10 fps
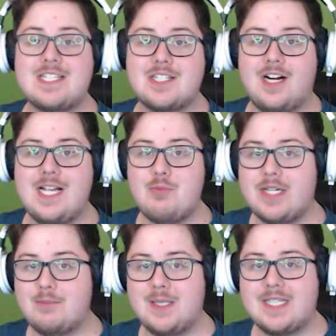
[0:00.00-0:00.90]
time we
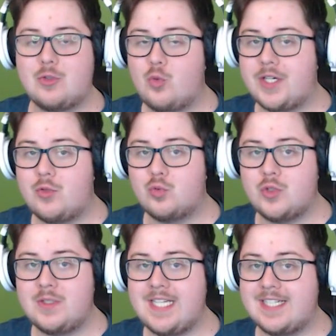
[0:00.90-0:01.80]
completed Aquatic
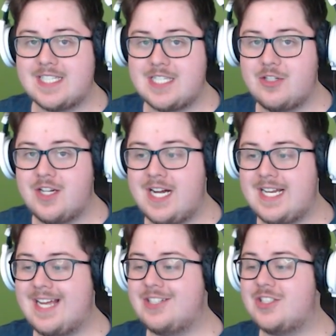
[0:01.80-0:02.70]
Ruin and Casino Night
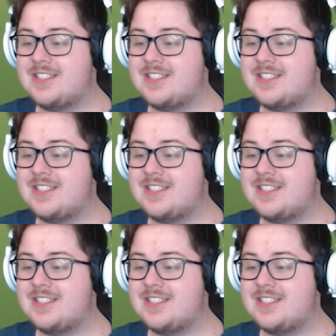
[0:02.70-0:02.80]
and got